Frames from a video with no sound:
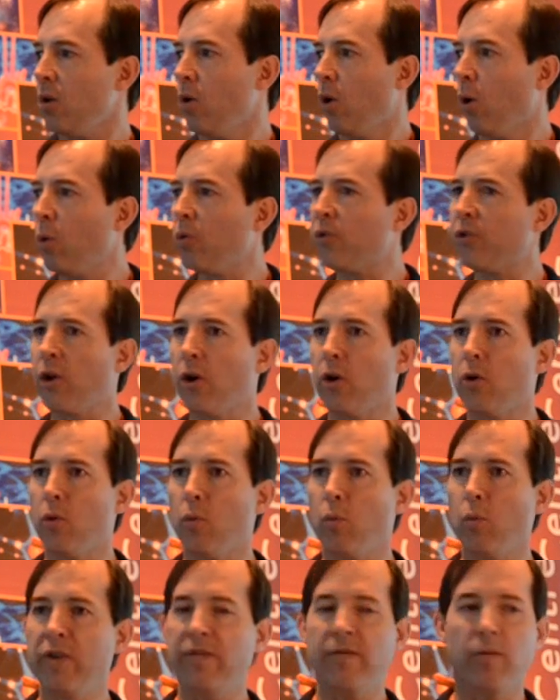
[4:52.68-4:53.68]

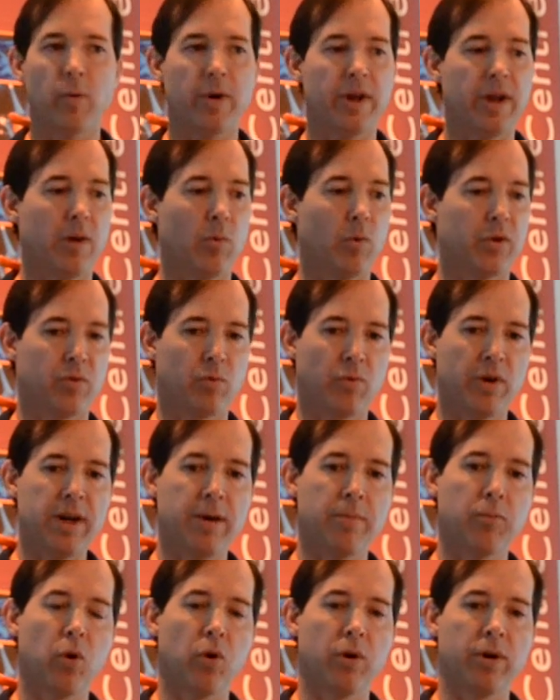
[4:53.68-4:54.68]
Also, what's
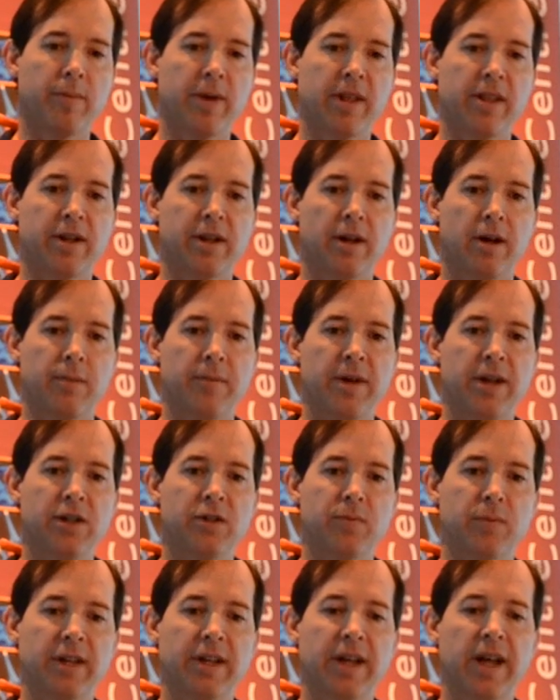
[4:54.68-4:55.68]
really important about the data
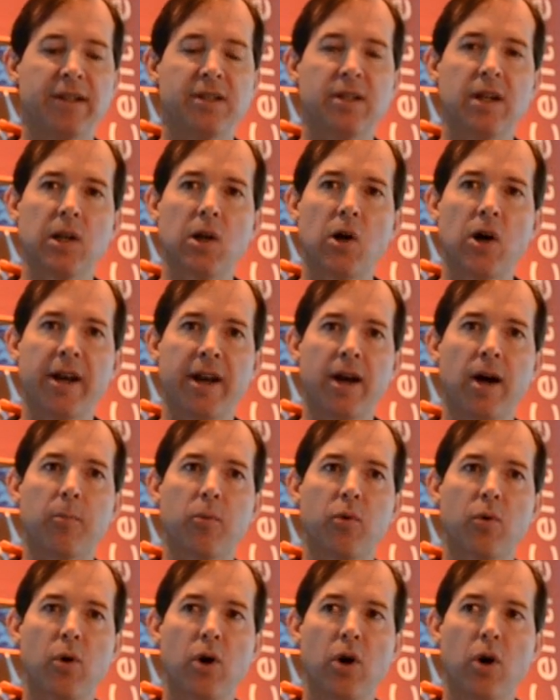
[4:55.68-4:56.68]
management, it has to line
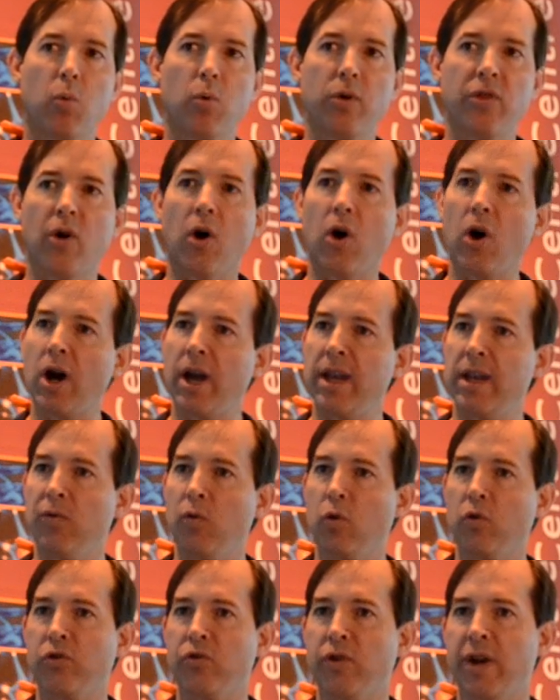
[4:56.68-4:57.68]
up with the higher
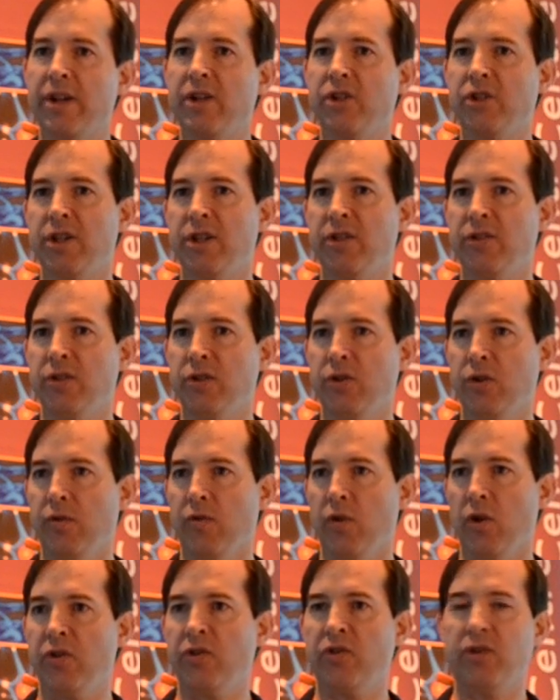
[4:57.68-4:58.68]
level strategies in the
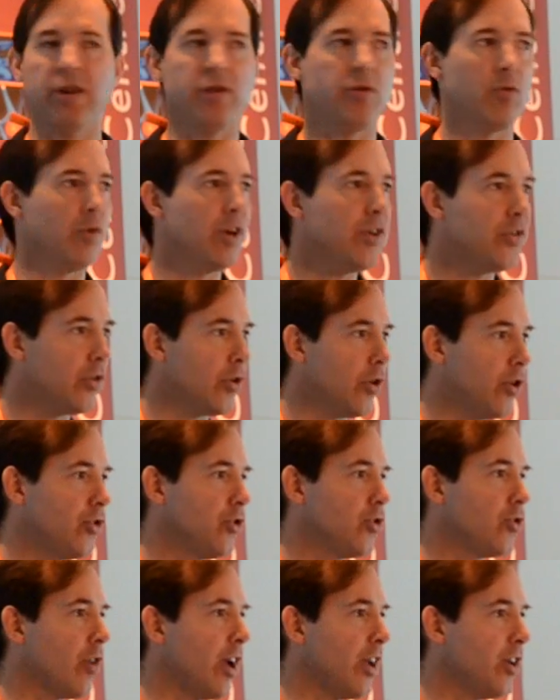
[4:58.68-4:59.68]
university, the
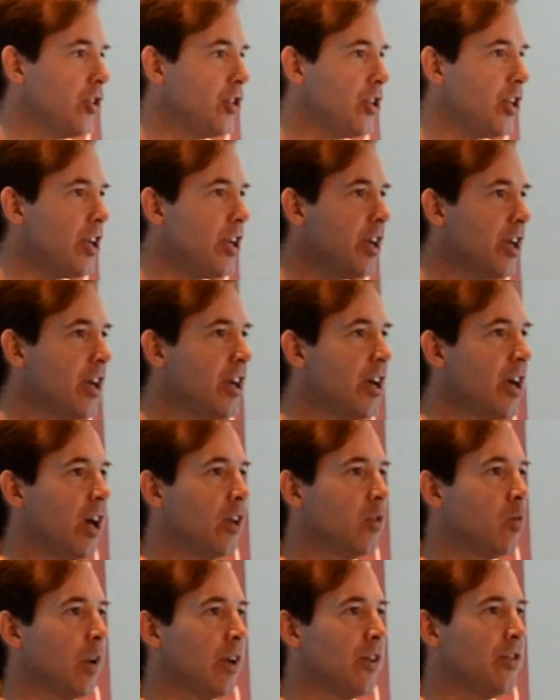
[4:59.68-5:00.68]
research strategy,
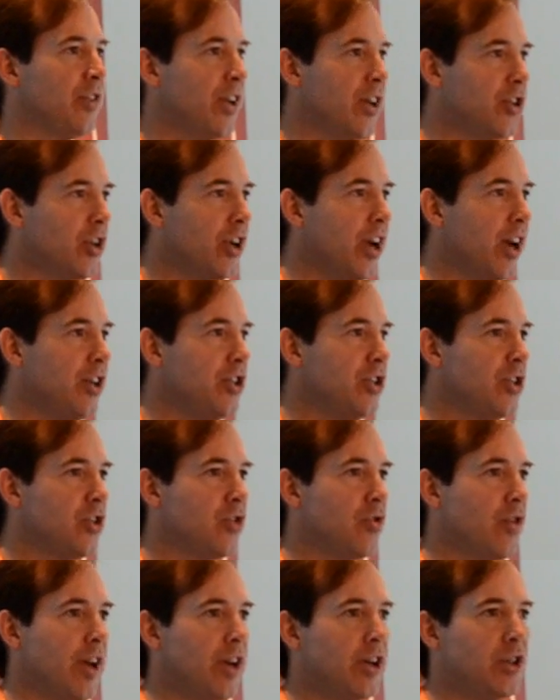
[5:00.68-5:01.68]
as well as the education
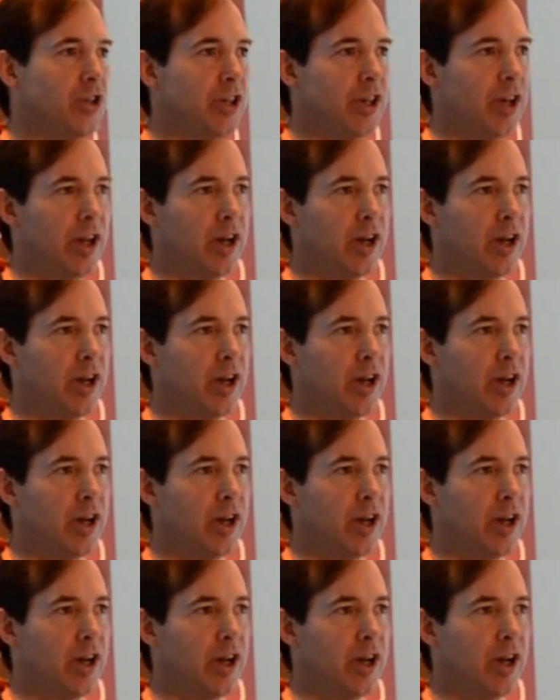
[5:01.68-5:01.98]
strategy